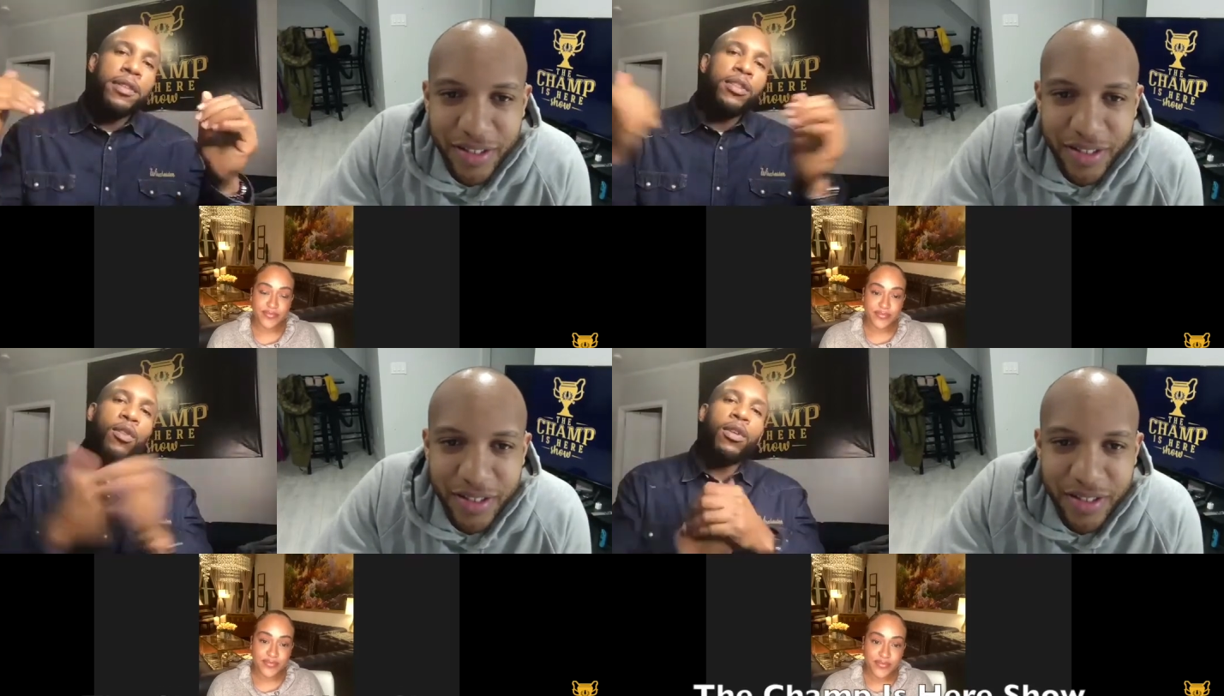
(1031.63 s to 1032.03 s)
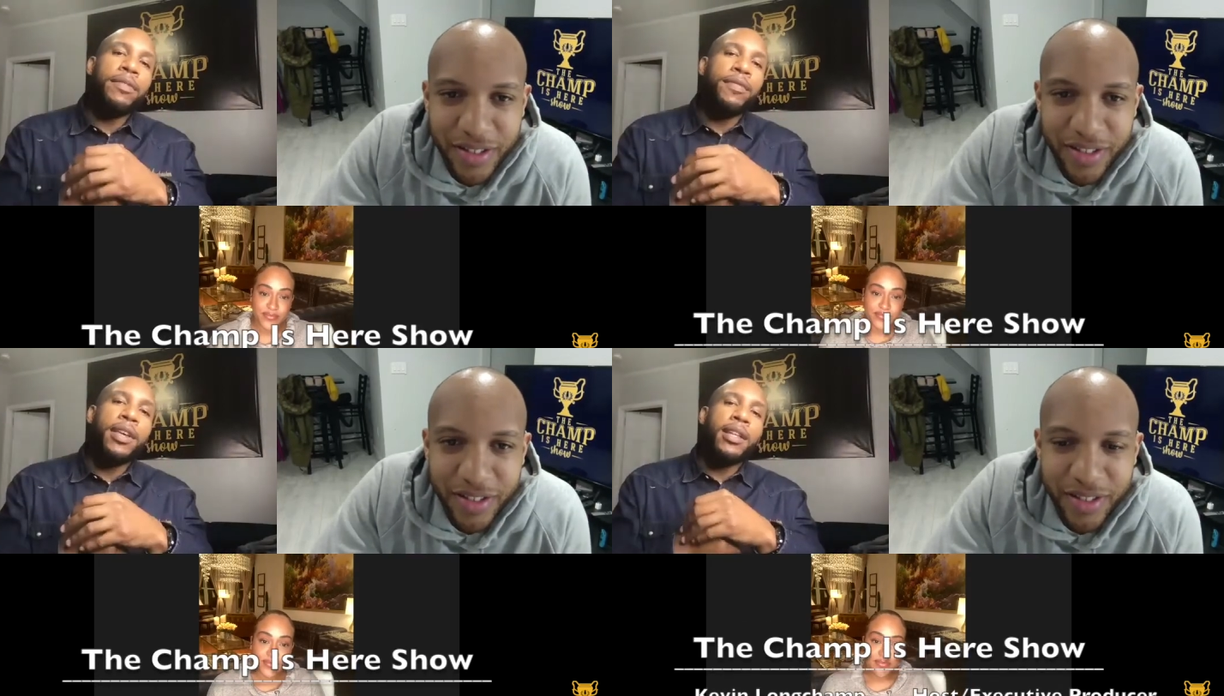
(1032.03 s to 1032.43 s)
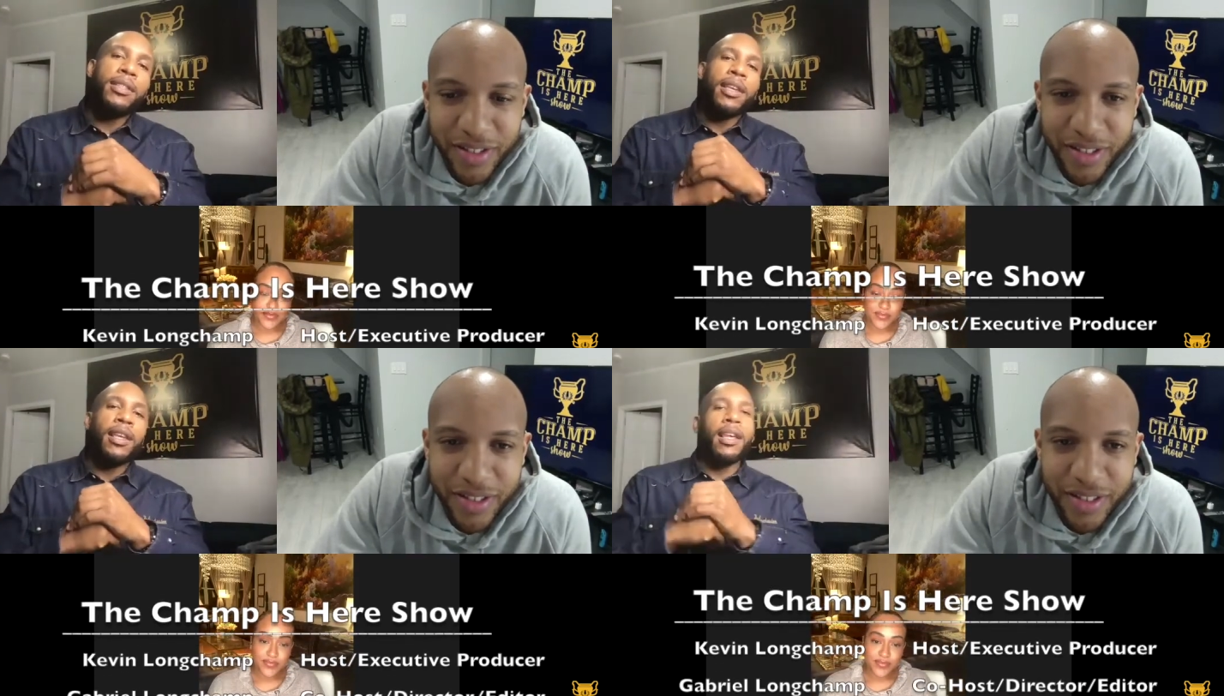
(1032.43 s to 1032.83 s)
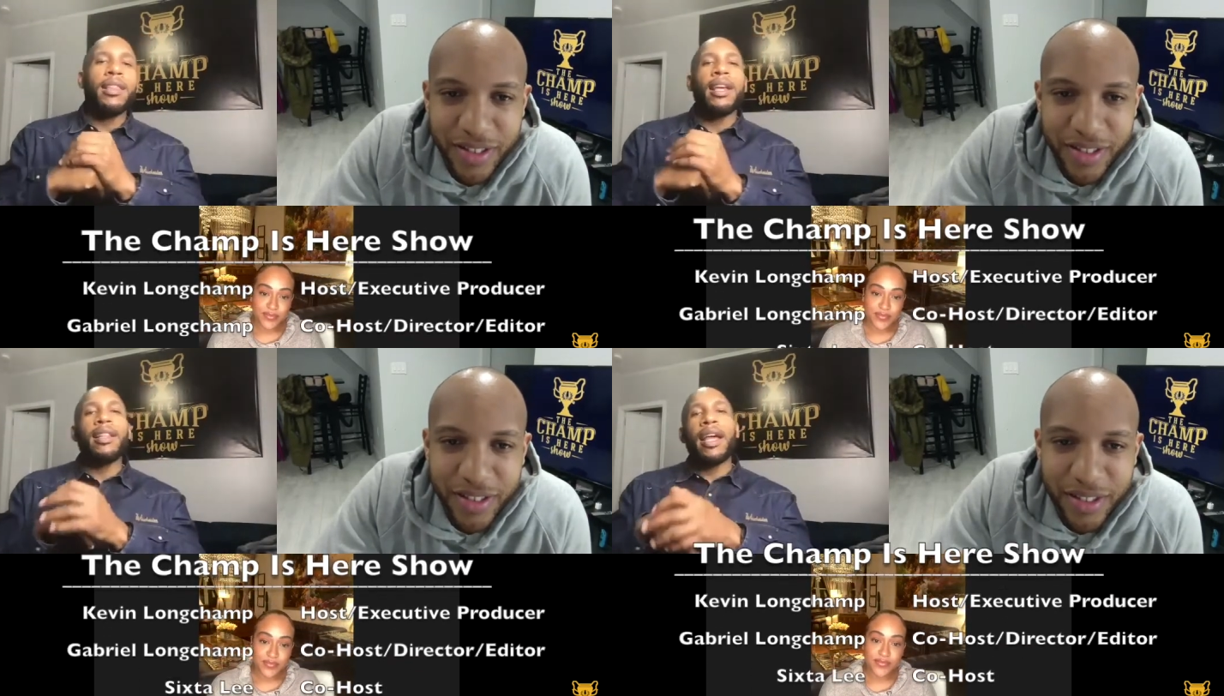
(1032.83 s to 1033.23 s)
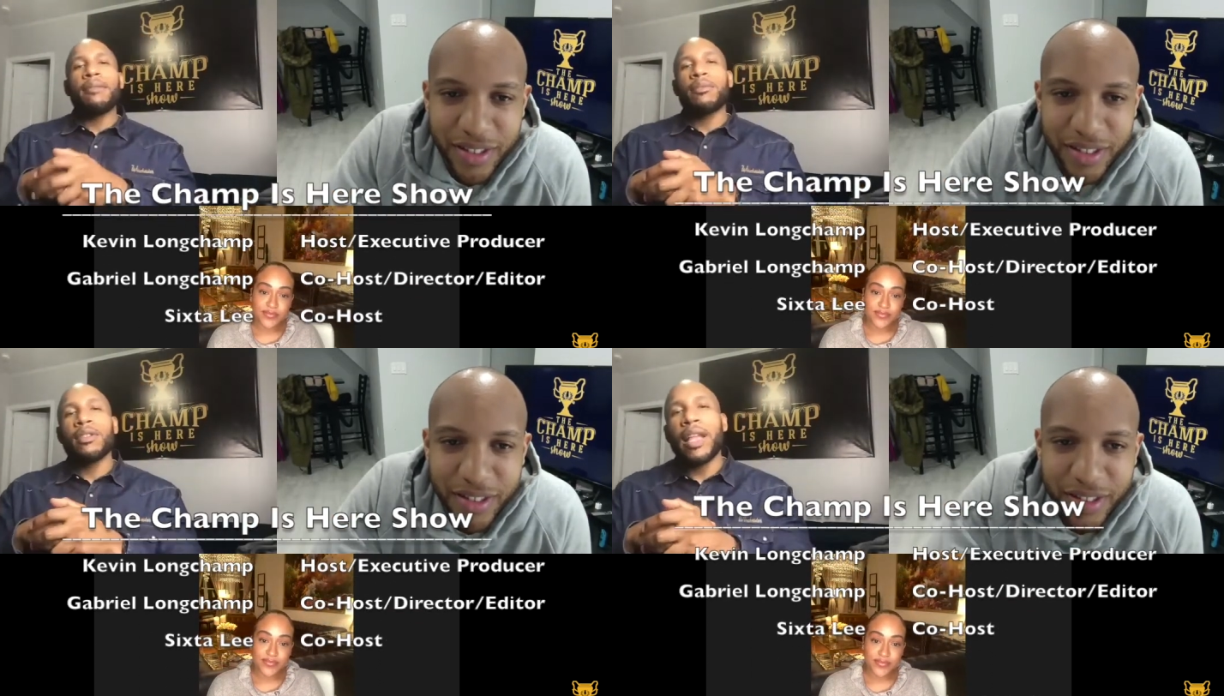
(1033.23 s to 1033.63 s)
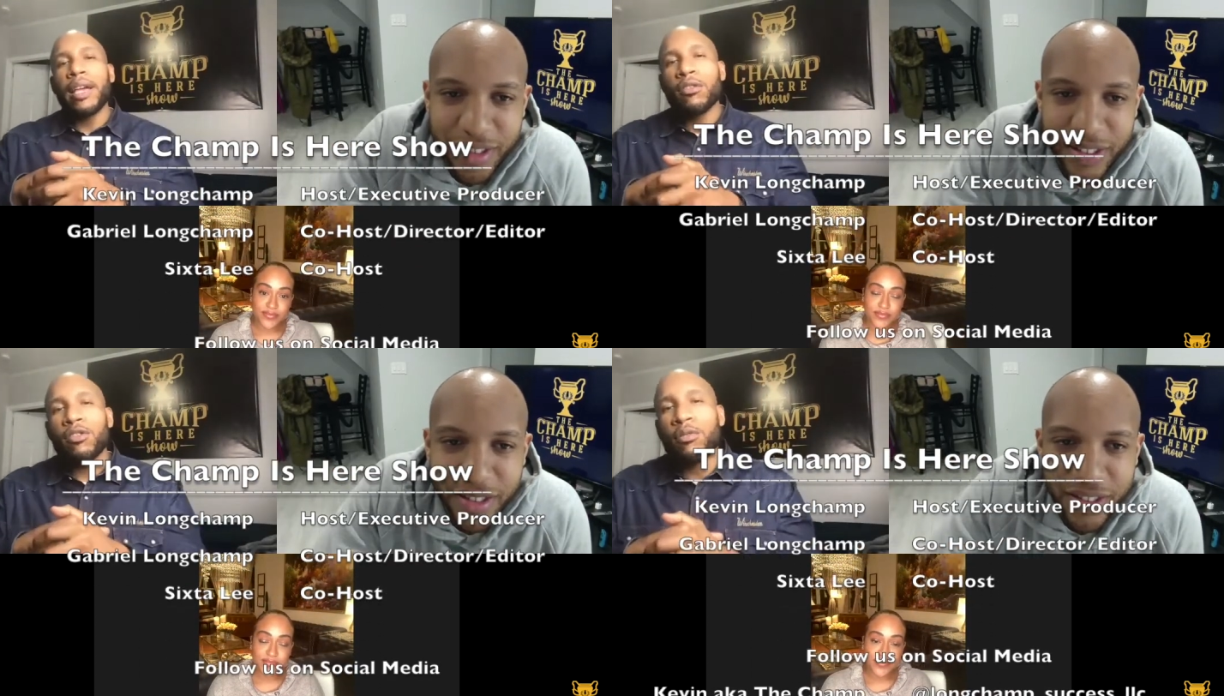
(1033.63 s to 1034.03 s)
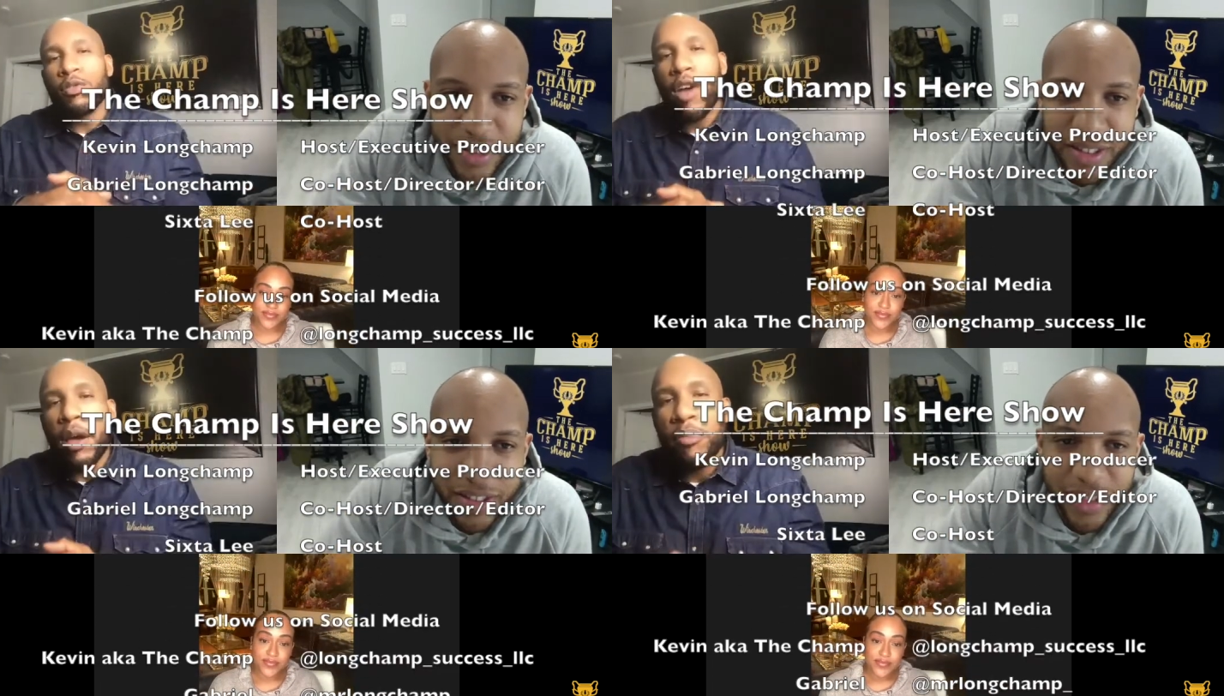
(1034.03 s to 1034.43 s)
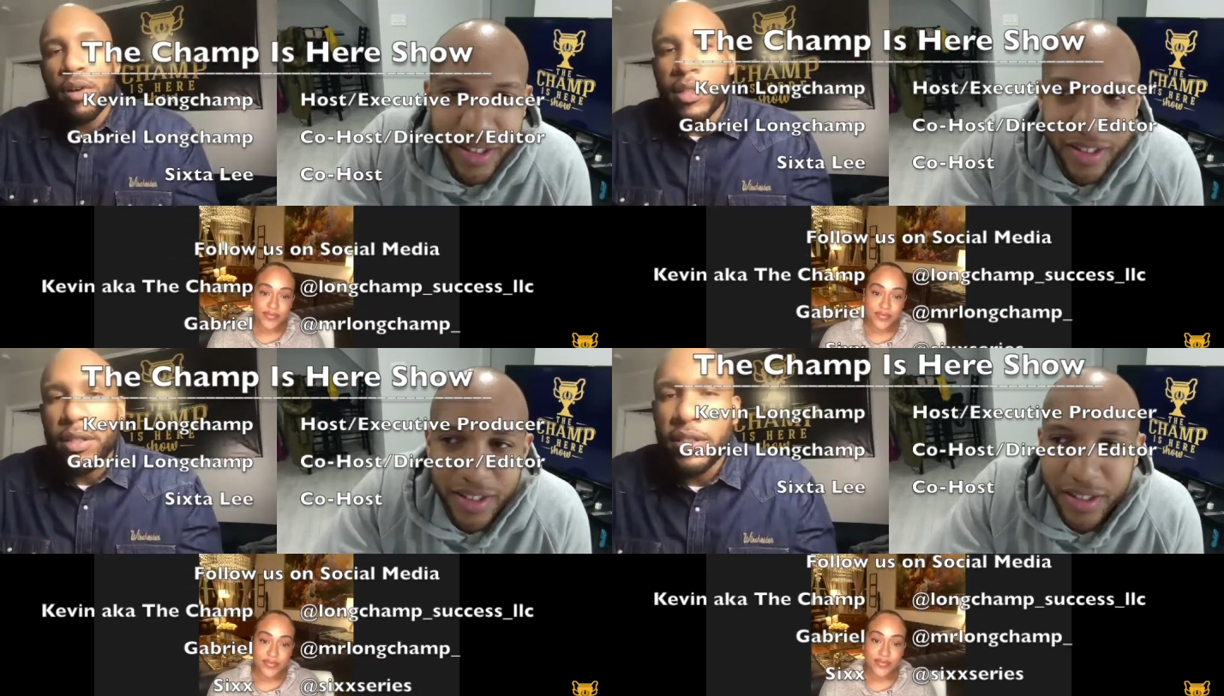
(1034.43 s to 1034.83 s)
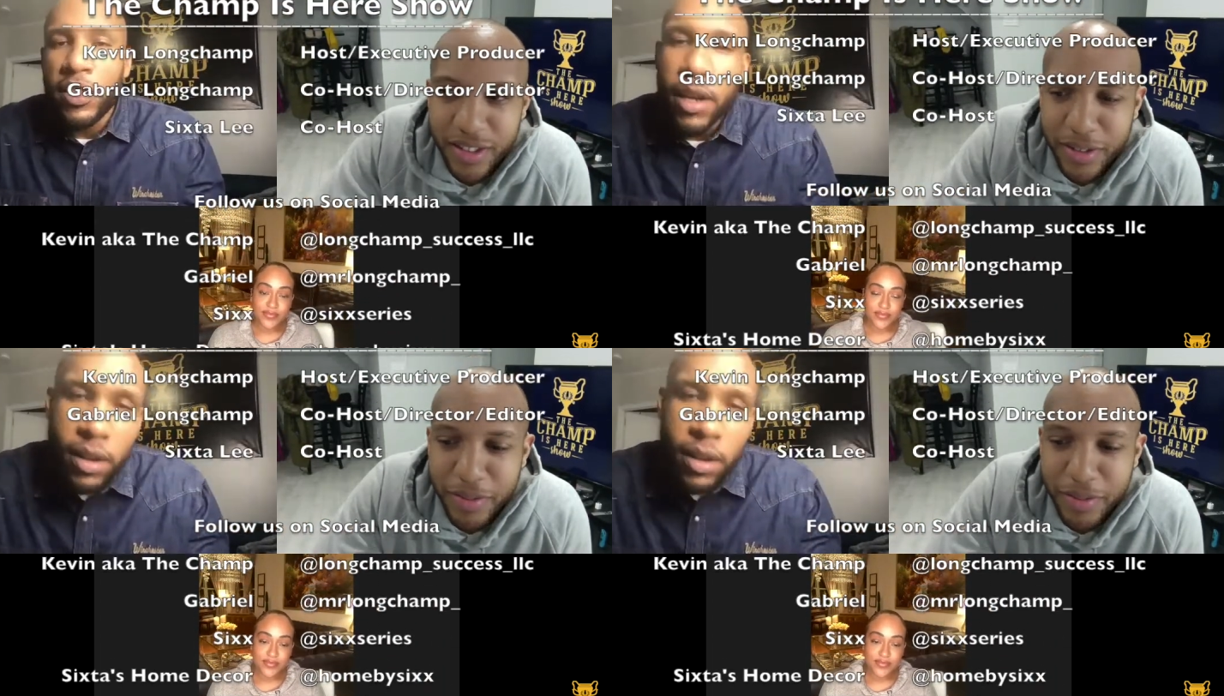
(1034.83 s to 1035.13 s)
Speaker 1: Don't forget to hit that like, like or subscribe button. Cheer.